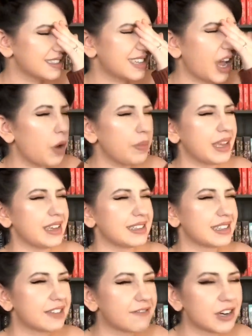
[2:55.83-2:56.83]
tell me, is
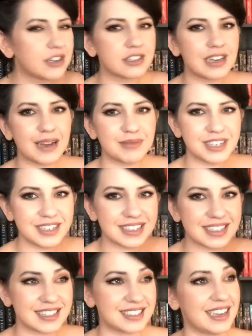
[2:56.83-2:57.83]
it the first chapter? Is
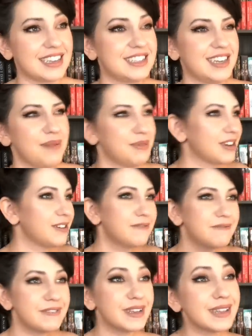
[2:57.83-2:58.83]
it the second chapter? I
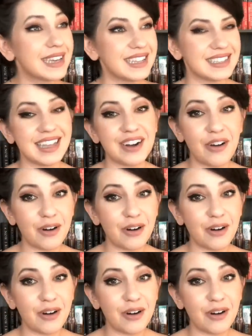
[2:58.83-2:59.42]
don't feel like it's that